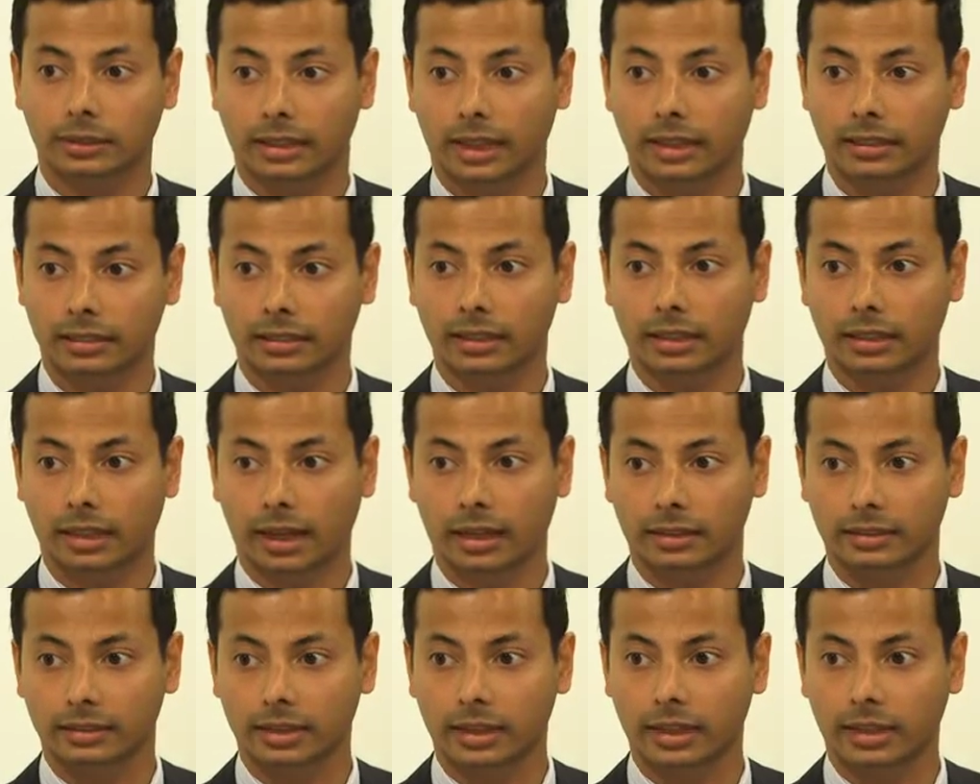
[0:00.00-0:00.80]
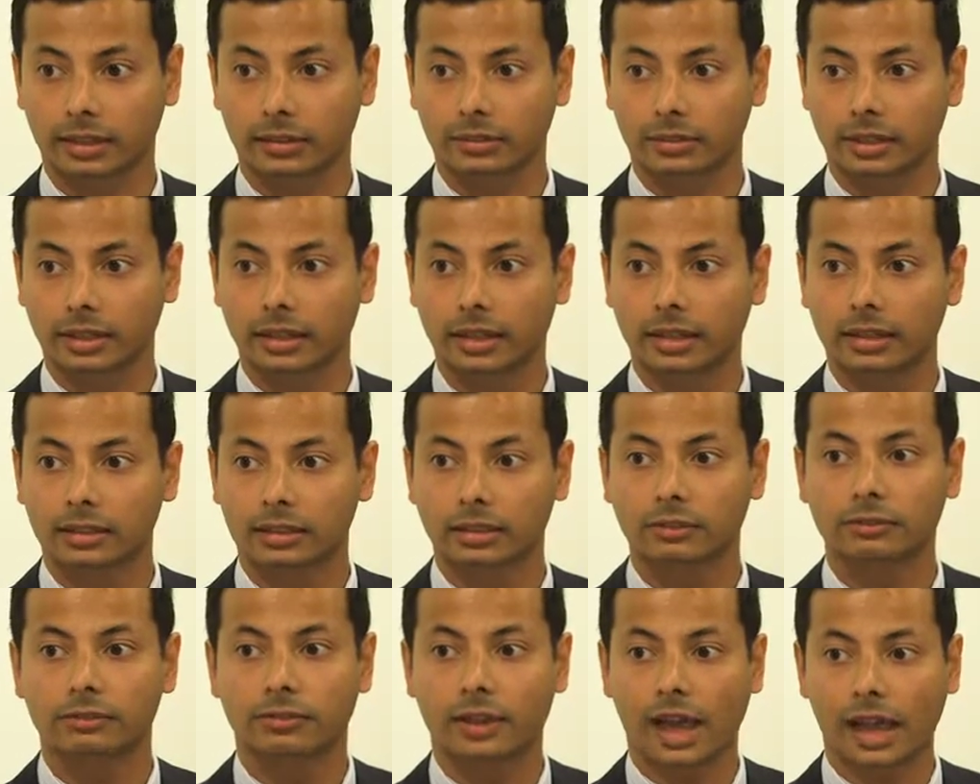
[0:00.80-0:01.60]
testing ourselves
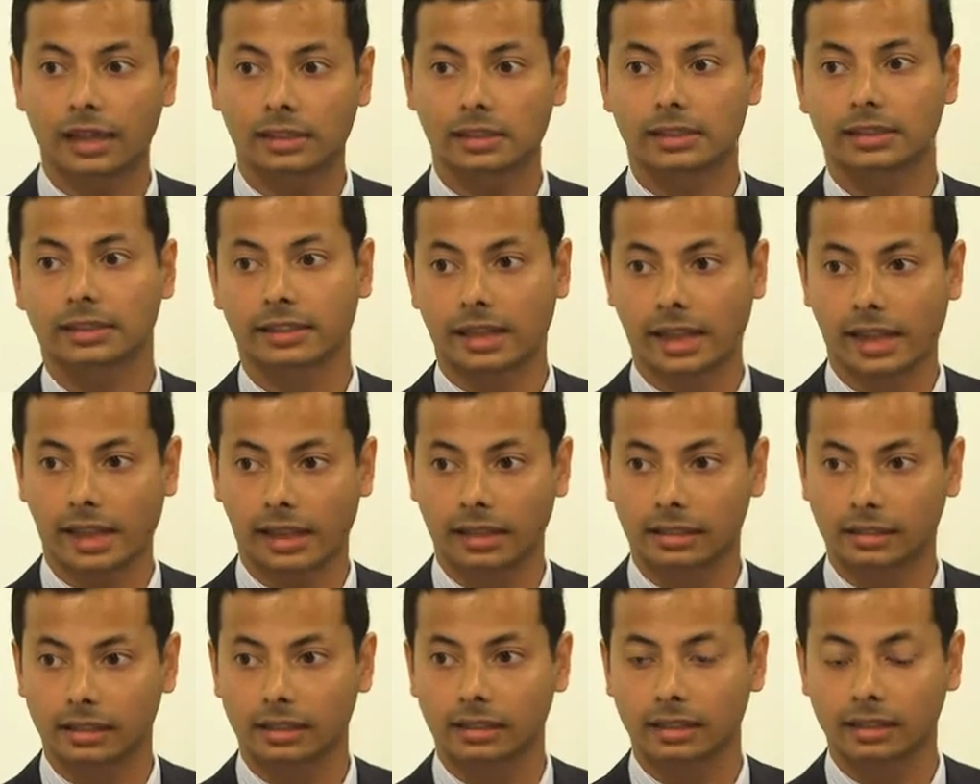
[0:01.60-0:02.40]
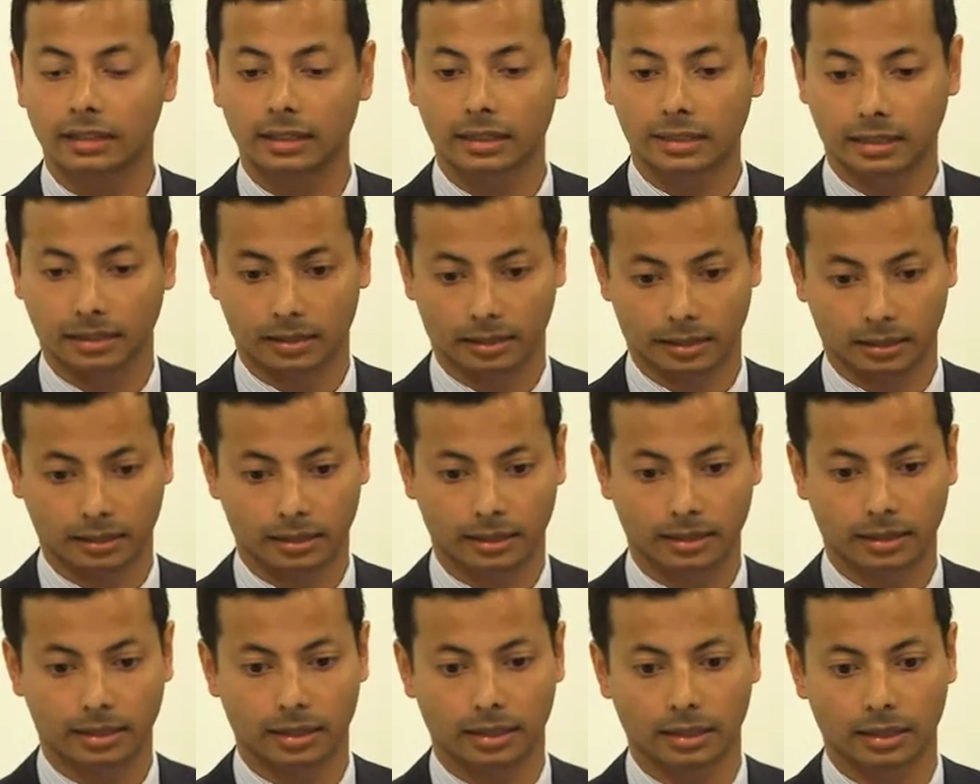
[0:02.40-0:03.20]
to validate
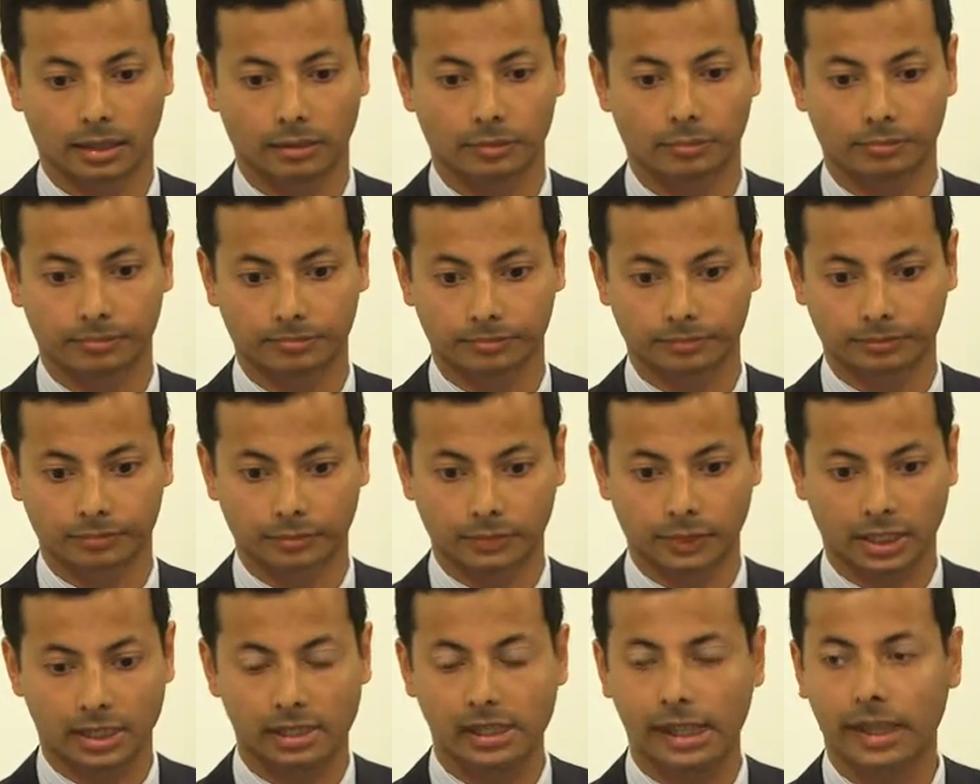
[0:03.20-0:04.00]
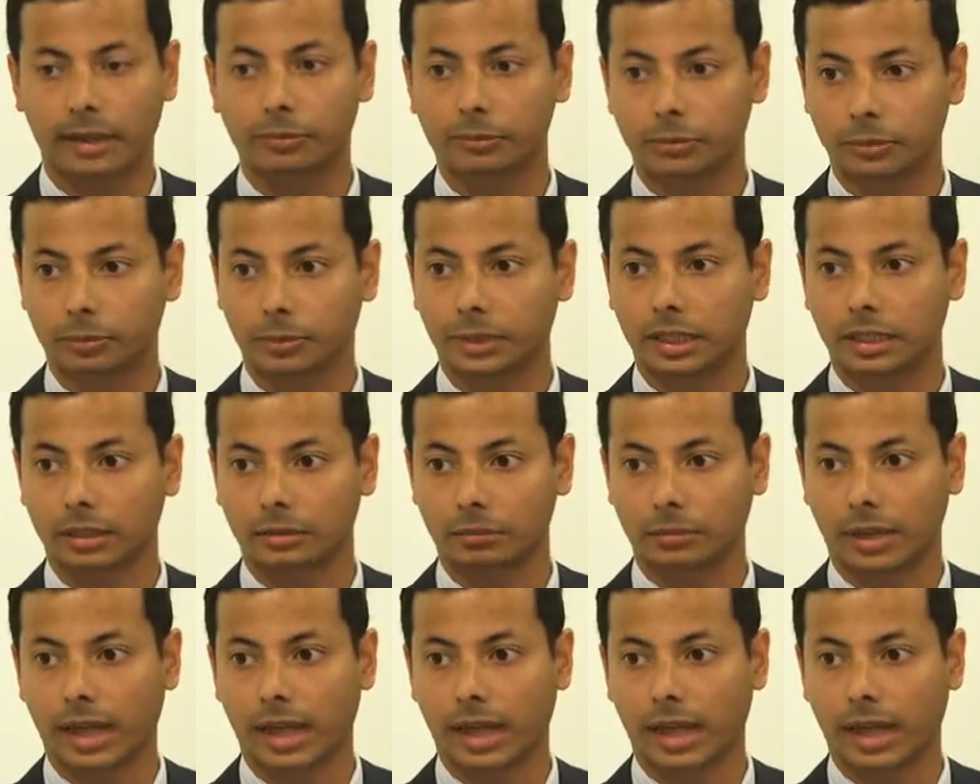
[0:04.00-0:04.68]
the claims being